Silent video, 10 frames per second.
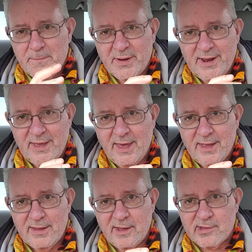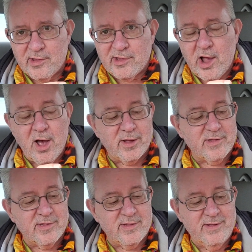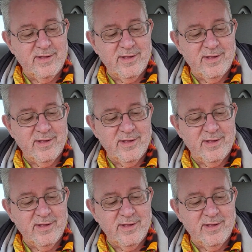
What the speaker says: But again, it's a sauce.